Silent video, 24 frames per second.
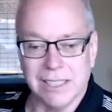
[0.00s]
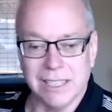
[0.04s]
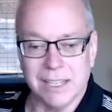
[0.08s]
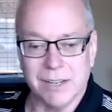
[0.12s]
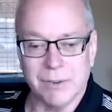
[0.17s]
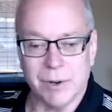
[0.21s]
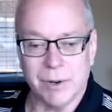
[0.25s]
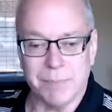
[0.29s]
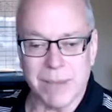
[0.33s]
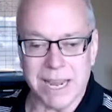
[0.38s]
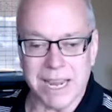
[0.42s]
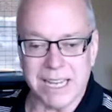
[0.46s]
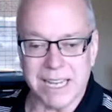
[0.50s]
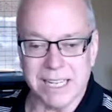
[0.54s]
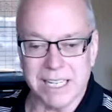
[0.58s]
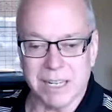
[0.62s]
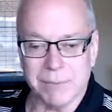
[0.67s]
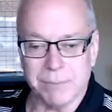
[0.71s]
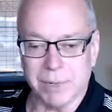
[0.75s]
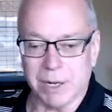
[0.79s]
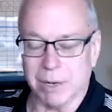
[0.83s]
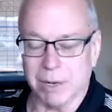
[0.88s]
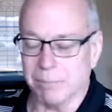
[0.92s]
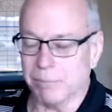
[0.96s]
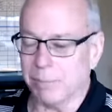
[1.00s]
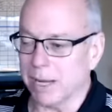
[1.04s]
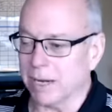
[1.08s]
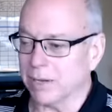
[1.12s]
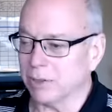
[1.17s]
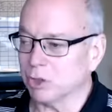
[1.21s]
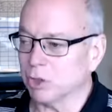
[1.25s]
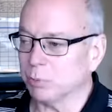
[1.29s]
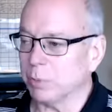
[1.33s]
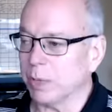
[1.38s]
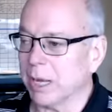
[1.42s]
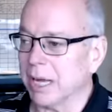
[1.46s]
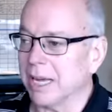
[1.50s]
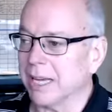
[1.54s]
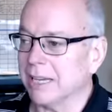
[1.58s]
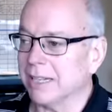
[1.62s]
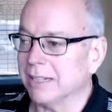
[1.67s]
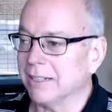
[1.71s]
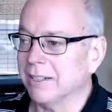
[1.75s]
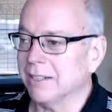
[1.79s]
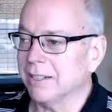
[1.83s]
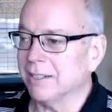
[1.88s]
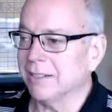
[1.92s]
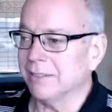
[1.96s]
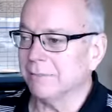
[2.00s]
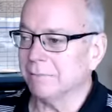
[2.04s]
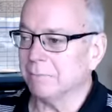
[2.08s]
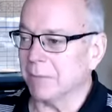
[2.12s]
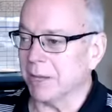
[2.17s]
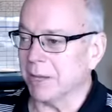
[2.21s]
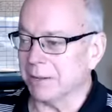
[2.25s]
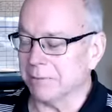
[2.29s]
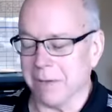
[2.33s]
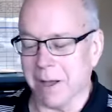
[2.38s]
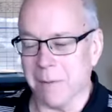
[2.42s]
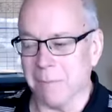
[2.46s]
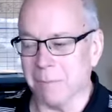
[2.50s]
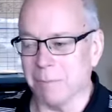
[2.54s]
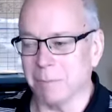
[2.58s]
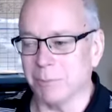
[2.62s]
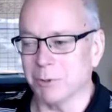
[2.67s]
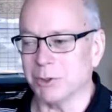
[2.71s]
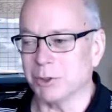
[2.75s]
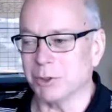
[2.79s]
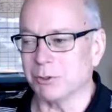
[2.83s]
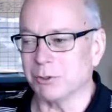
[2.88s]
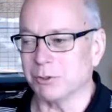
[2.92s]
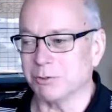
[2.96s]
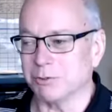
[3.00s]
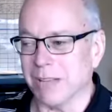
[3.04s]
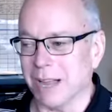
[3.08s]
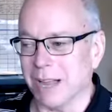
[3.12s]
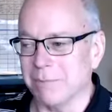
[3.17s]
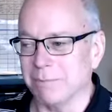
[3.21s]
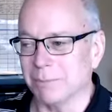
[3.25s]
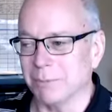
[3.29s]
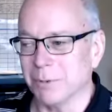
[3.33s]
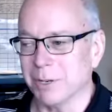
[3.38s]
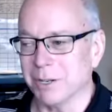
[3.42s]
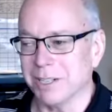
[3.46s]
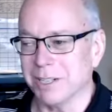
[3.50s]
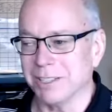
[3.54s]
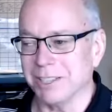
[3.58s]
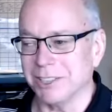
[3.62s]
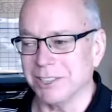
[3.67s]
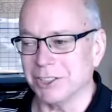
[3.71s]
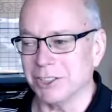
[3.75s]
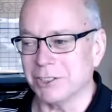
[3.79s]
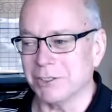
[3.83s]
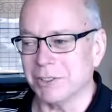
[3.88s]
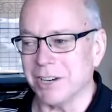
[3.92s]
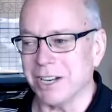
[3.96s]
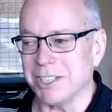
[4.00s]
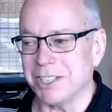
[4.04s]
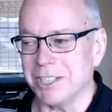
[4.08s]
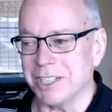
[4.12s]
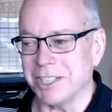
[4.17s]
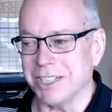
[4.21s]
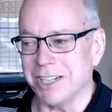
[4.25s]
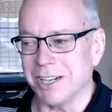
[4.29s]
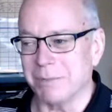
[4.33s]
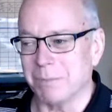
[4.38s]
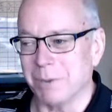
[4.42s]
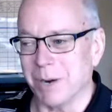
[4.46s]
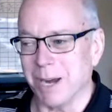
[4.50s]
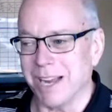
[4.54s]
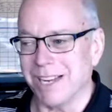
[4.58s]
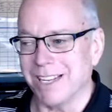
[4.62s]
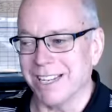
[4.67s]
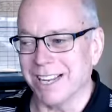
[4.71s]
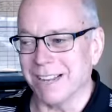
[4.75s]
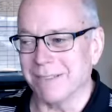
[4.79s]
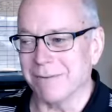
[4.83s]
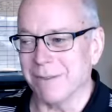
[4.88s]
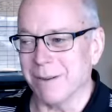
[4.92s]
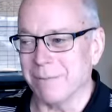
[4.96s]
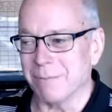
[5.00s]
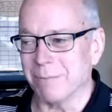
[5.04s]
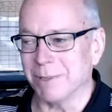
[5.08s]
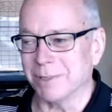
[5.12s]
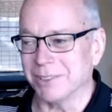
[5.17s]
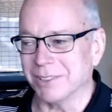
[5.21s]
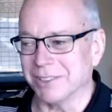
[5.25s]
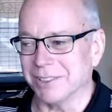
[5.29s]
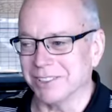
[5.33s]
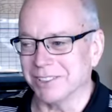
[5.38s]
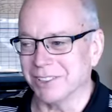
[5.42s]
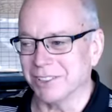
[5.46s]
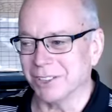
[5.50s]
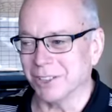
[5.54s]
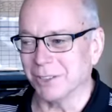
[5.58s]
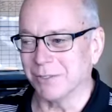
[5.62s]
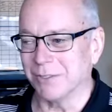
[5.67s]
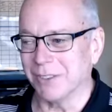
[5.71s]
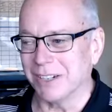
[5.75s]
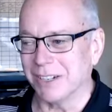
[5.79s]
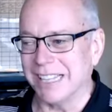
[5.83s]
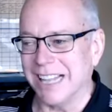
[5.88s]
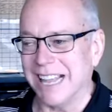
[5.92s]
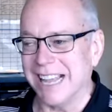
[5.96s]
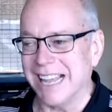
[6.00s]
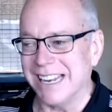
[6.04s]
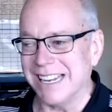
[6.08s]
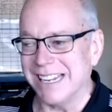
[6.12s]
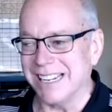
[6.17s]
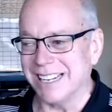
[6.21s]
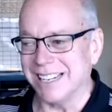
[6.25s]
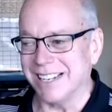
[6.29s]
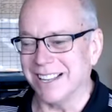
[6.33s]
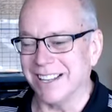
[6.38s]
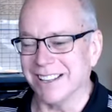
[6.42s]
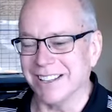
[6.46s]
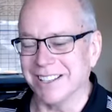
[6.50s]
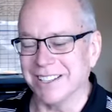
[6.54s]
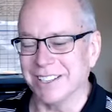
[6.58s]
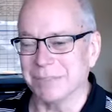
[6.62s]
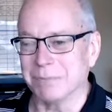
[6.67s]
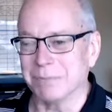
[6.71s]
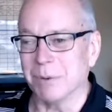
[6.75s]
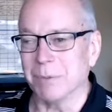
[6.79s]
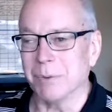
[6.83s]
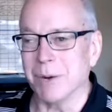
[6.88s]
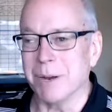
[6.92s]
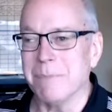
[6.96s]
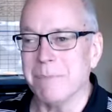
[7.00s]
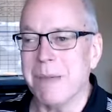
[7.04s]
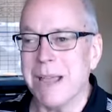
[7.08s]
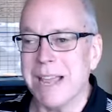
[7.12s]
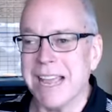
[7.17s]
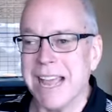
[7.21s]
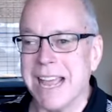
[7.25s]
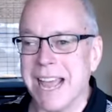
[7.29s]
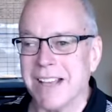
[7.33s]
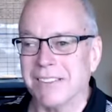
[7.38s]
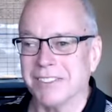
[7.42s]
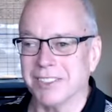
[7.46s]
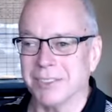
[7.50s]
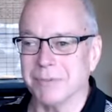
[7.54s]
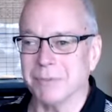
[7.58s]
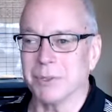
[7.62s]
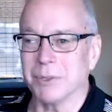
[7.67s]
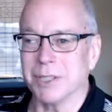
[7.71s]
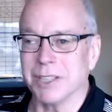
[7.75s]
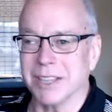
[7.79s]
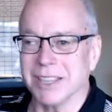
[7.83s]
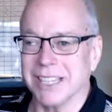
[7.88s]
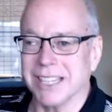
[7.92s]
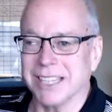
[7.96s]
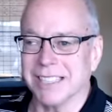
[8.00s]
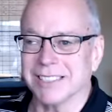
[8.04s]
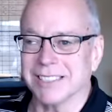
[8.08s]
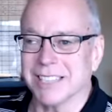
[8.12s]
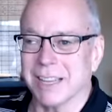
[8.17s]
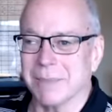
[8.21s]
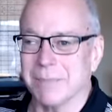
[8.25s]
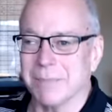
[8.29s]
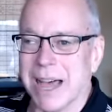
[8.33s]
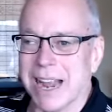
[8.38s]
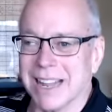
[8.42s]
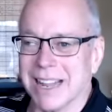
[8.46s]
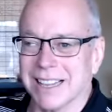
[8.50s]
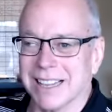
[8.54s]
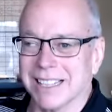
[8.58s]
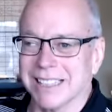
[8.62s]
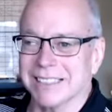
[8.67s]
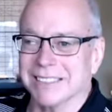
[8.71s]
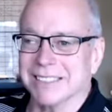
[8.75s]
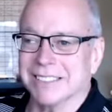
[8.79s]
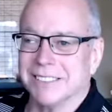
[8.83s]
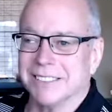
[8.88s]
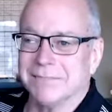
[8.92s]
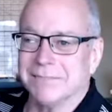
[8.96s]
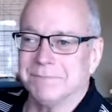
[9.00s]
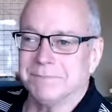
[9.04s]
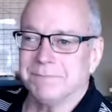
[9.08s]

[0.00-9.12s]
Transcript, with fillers: we may end up at a better spot. I'm I'm really stretching here, Brad, to come up with a silver lining in all this, but we may have some good things come out of this.